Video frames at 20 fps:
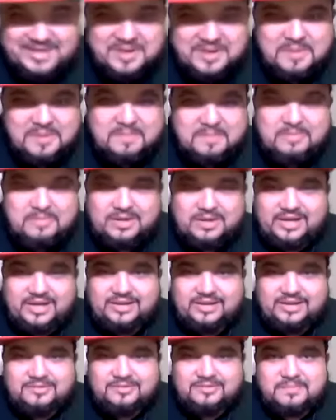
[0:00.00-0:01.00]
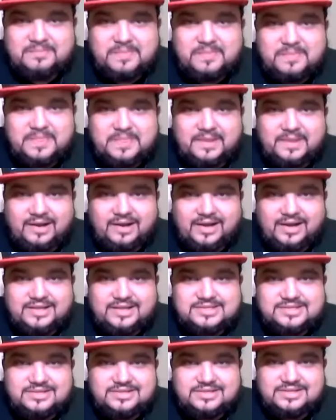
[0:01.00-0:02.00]
but all right, so
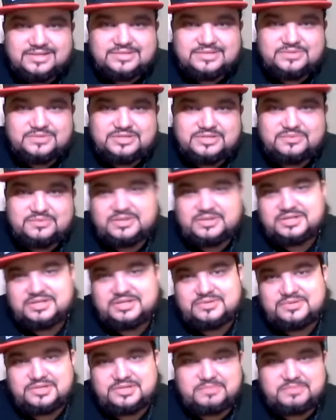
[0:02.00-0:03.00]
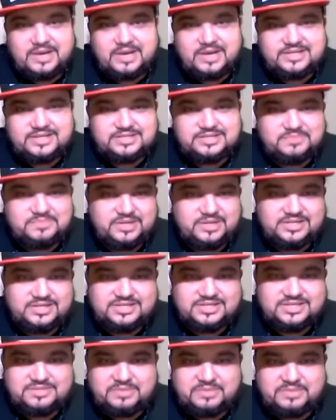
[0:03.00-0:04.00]
let's switch. We're gonna switch back just because it's a
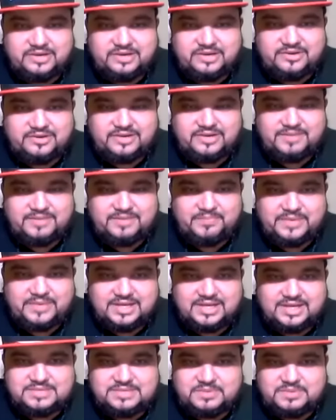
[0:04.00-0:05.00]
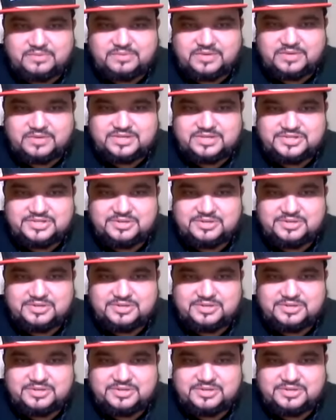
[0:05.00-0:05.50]
better aspect ratio, but